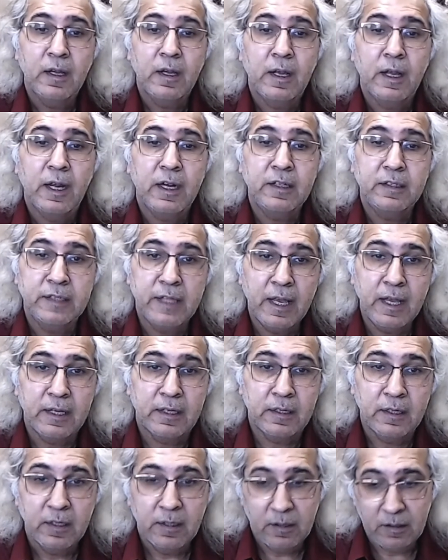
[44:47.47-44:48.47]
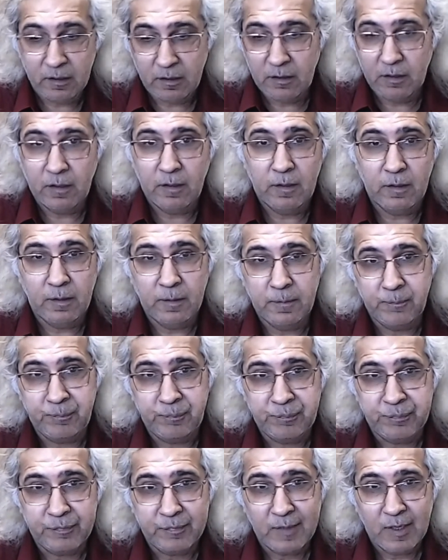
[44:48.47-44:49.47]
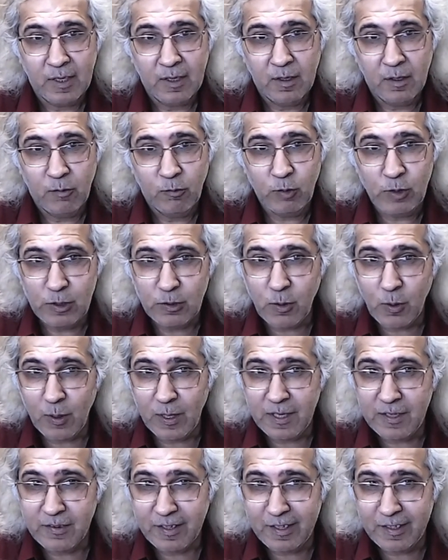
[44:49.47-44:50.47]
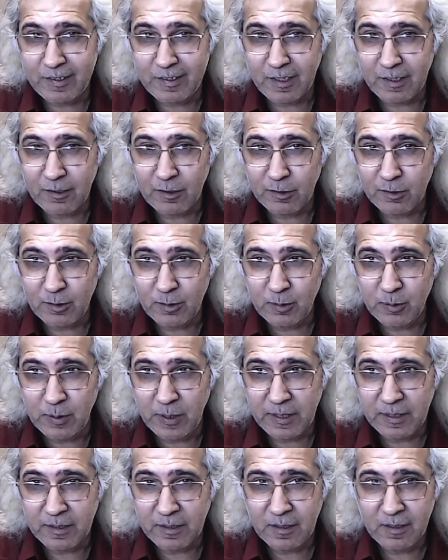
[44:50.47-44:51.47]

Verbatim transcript: And then um, we'll go and read the concluding